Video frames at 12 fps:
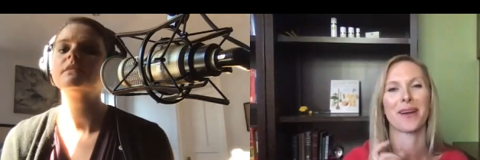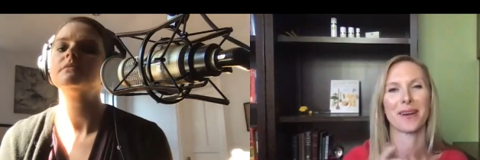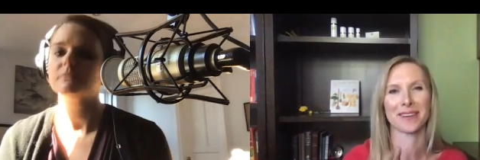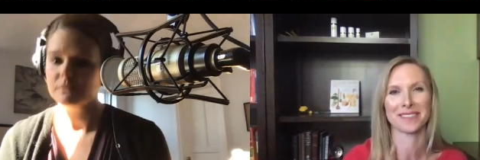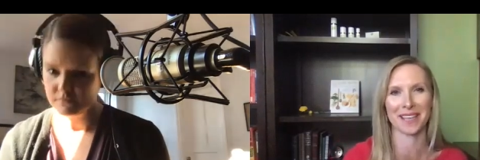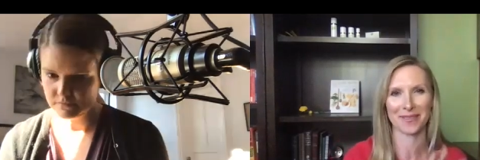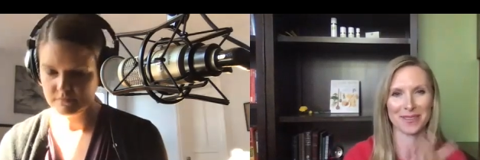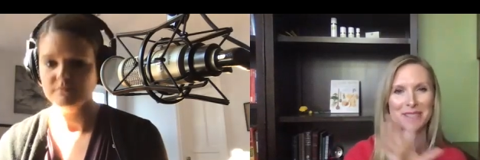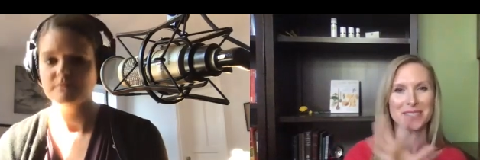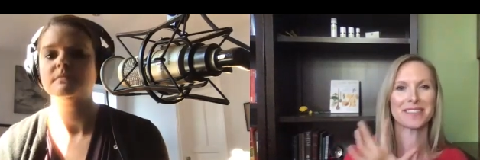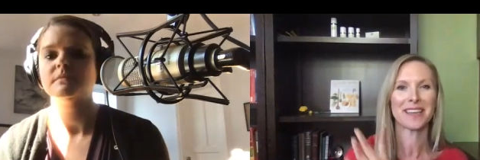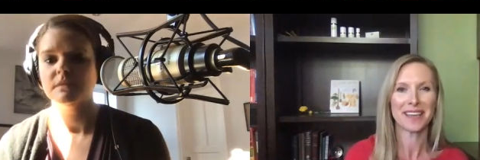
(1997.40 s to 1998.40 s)
Speaker 1: that are safe.
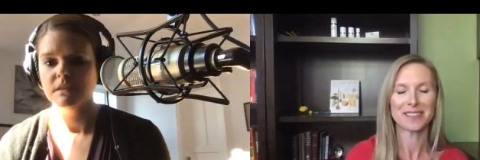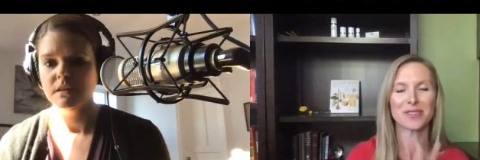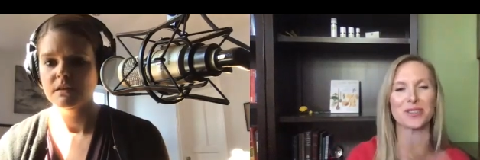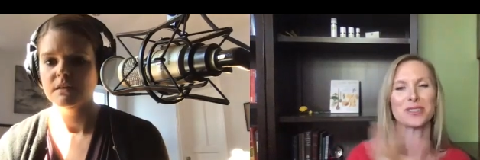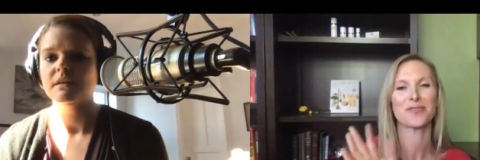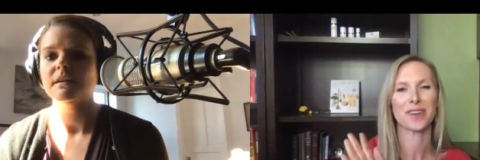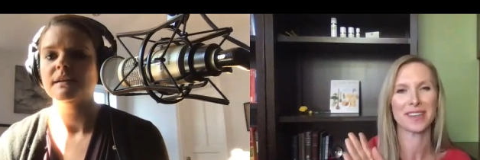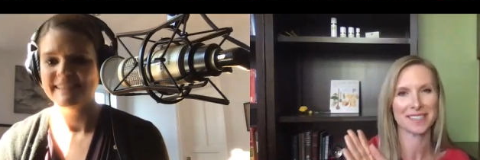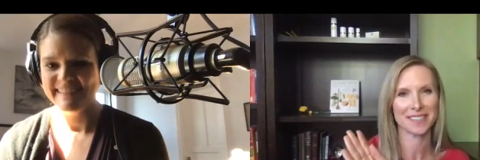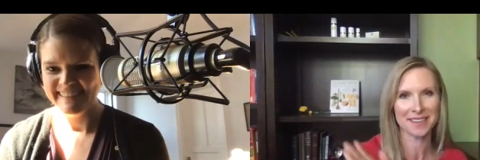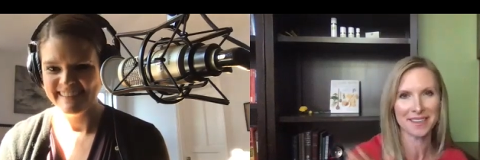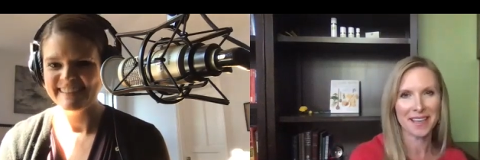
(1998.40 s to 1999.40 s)
It just it's good for
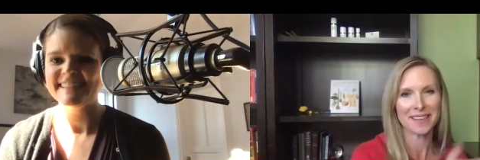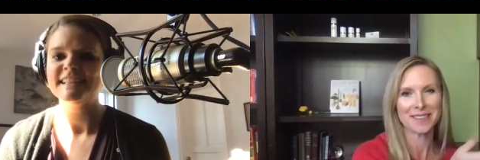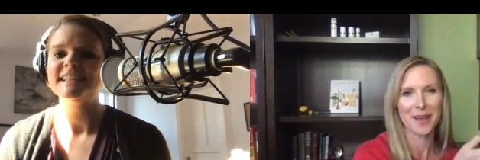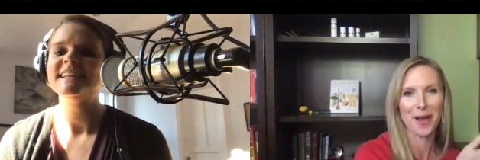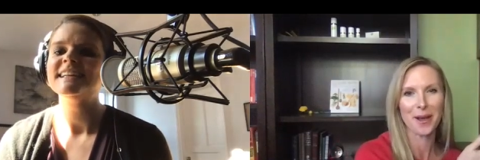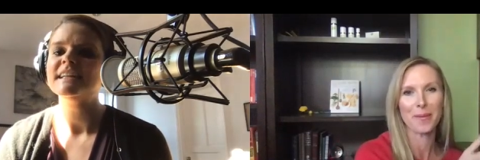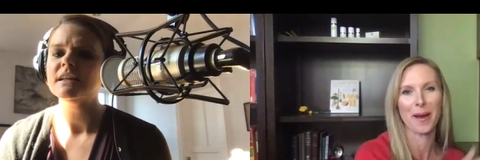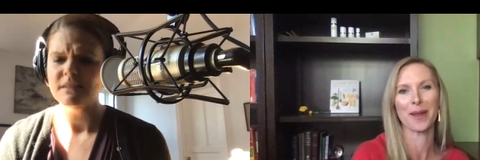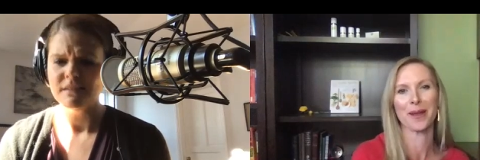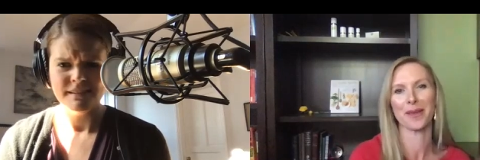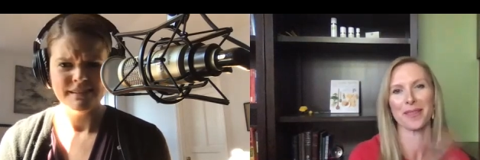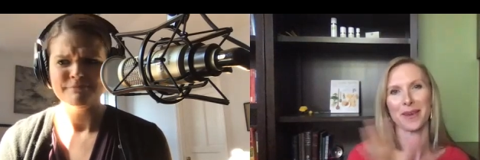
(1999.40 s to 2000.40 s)
us to talk
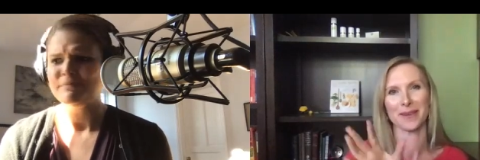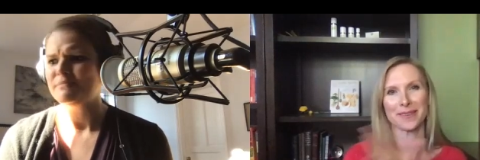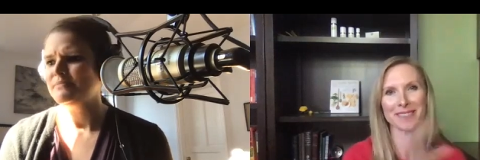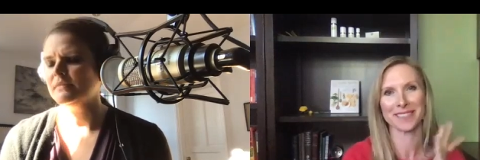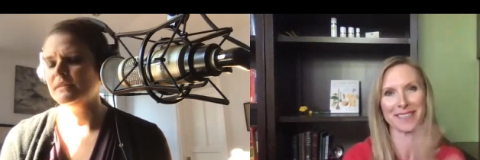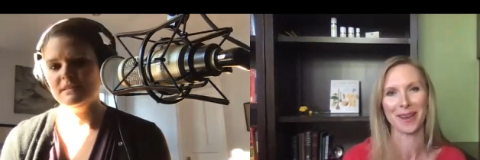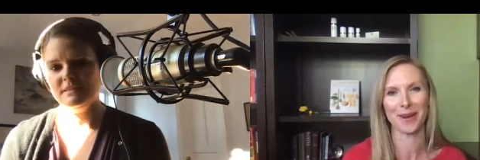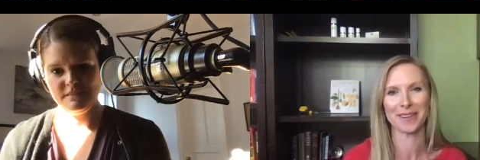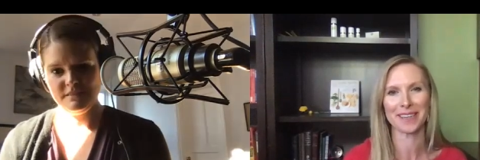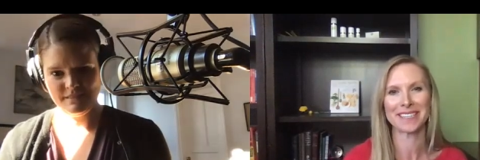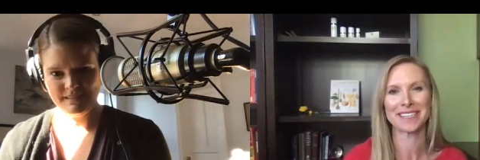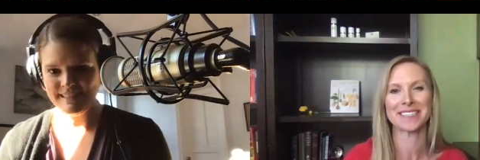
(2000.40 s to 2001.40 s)
about all those, you
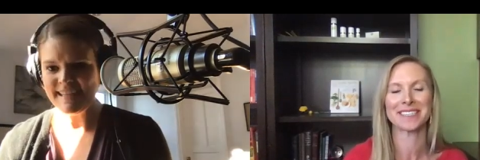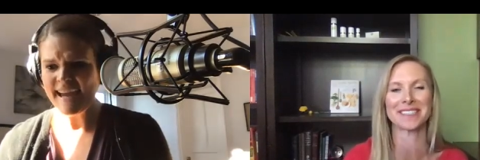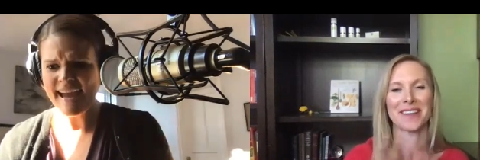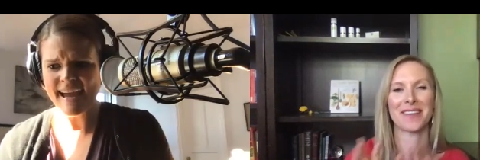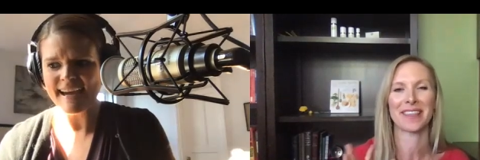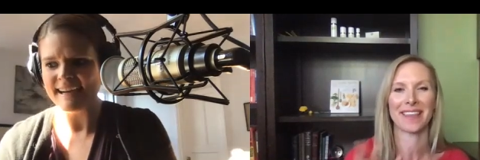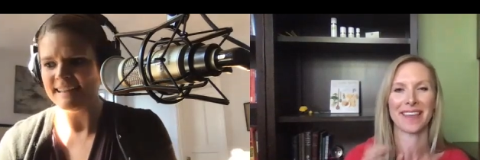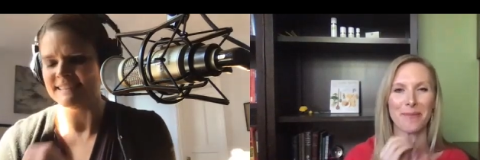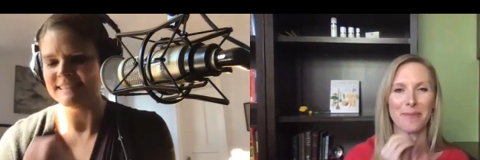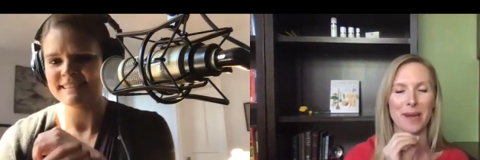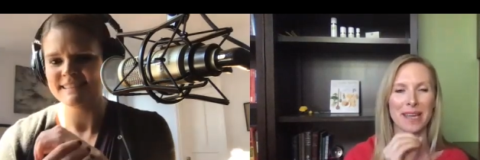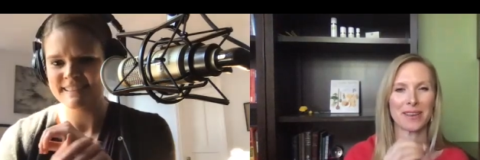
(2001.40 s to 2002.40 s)
know, conditions. Yeah.
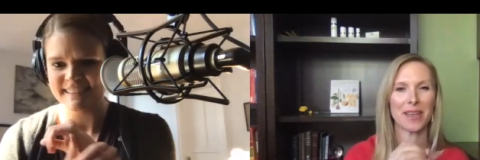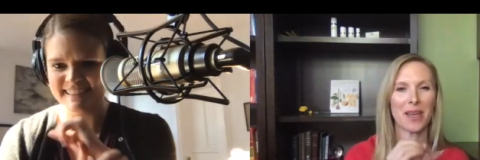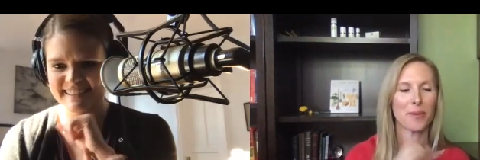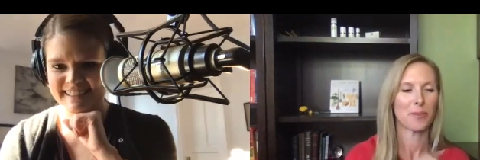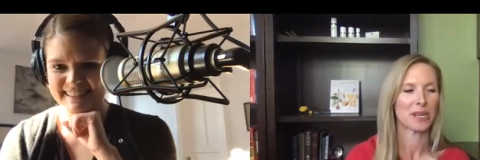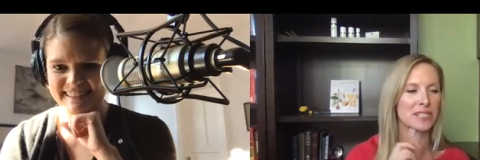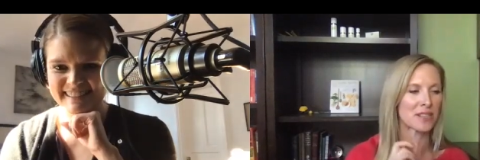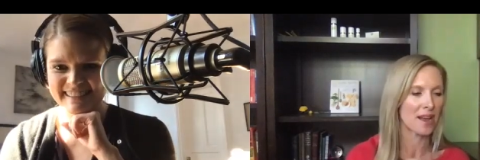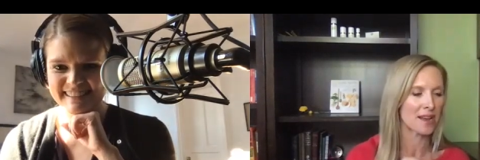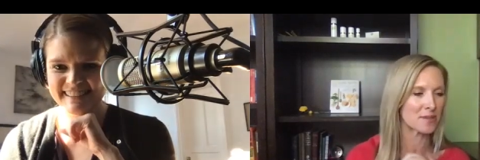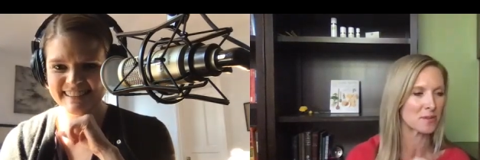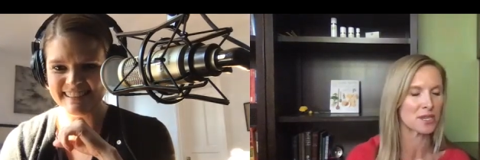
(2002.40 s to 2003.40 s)
but but as
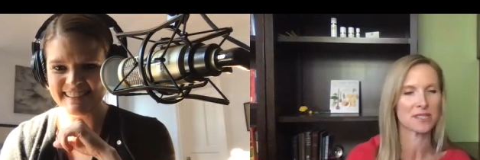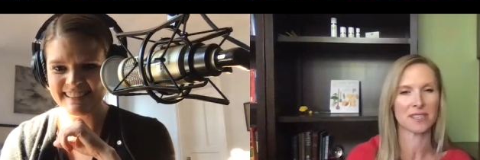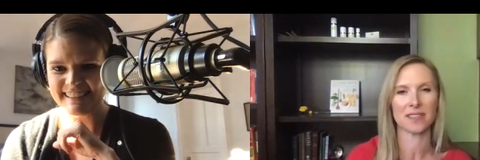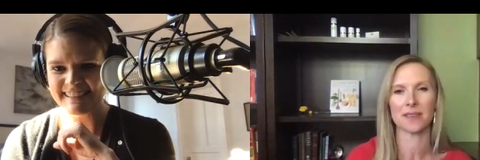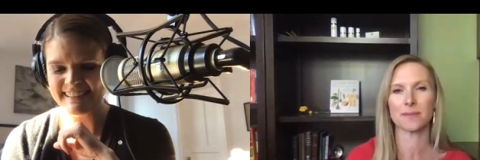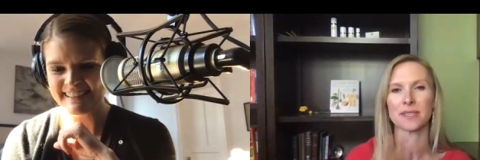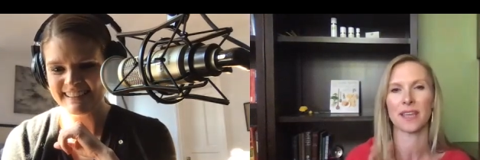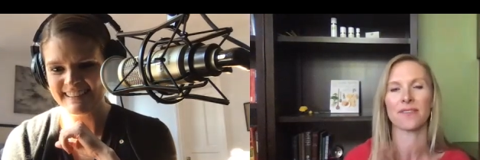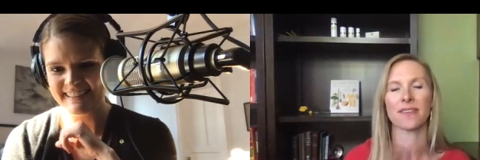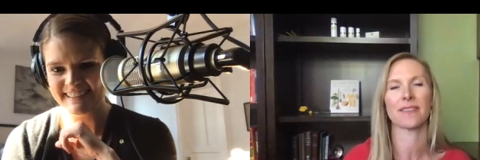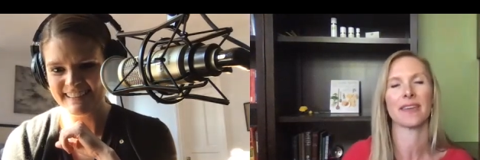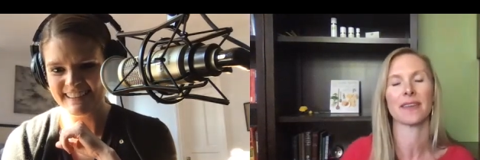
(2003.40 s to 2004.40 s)
long as we're using them
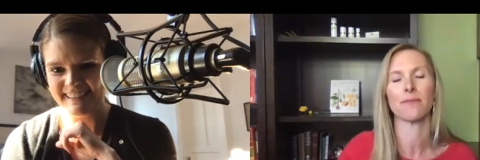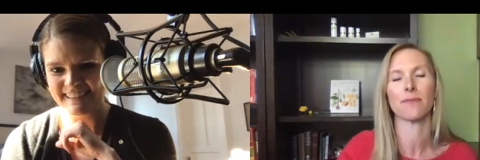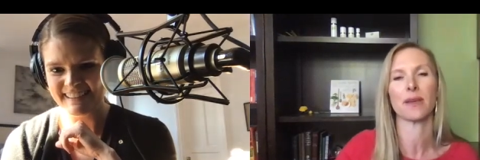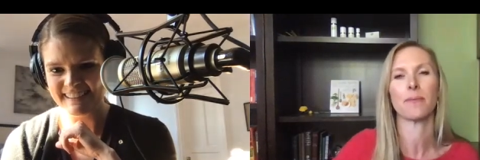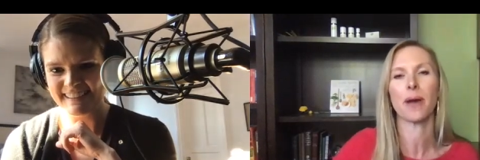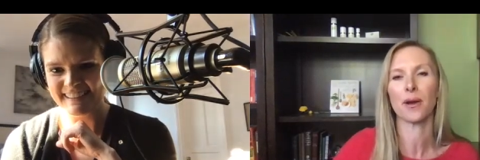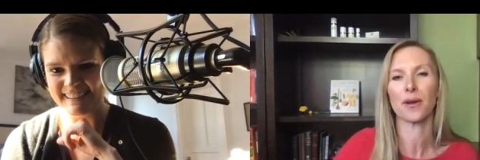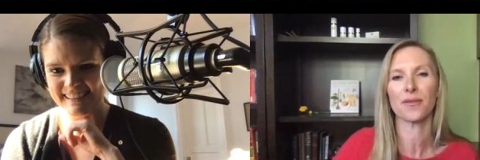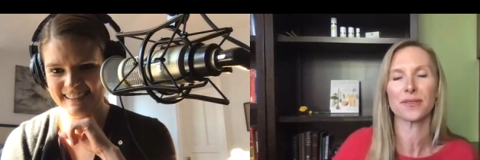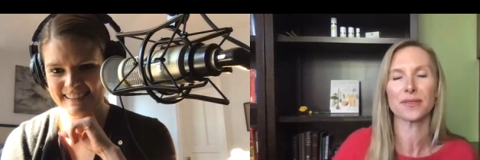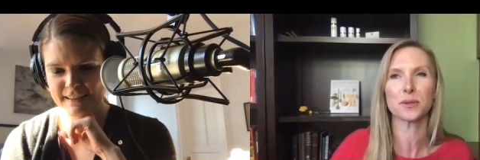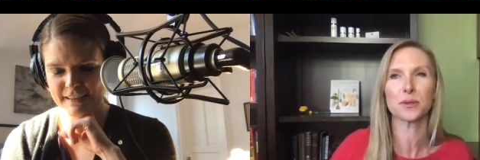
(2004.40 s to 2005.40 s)
safely, they can be a
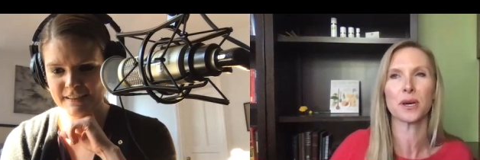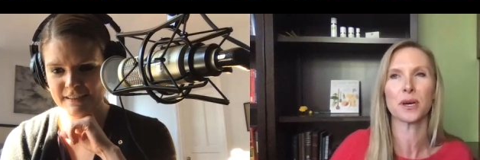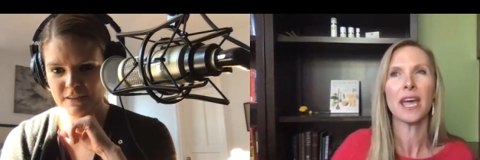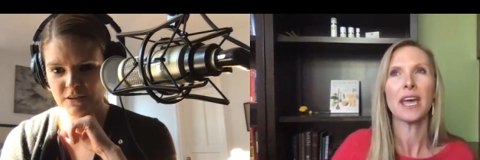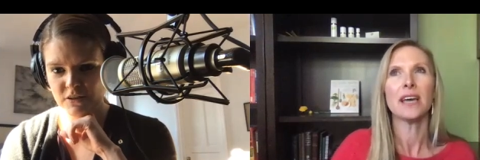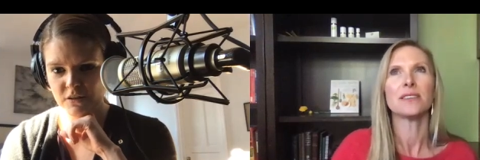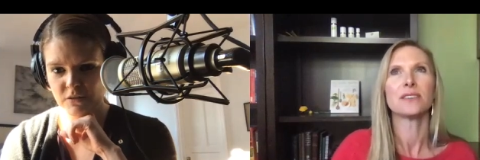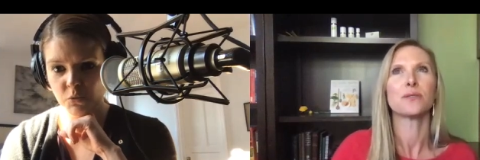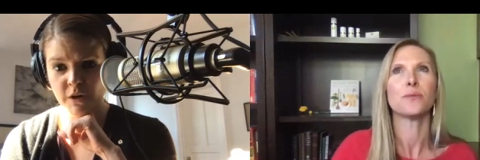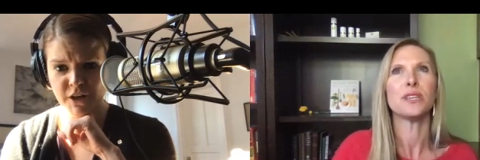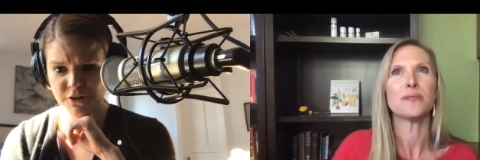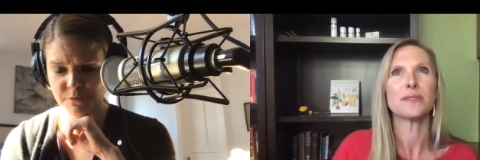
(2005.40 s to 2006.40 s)
powerful tool.
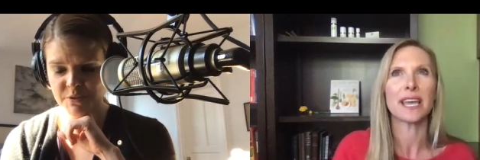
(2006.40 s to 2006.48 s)
So, one hundred